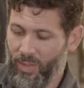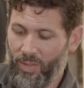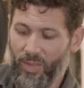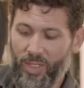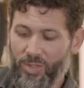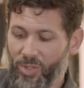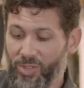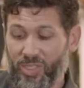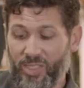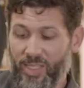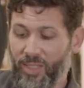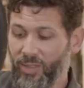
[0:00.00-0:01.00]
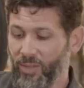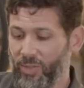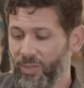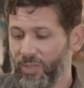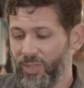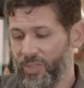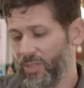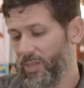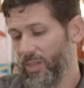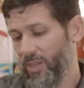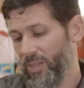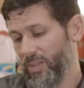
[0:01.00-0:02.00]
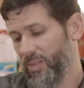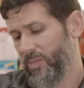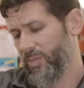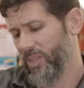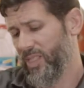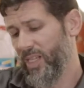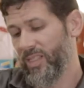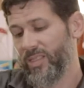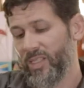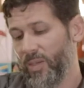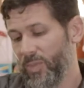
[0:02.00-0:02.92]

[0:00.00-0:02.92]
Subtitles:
These are steel CNC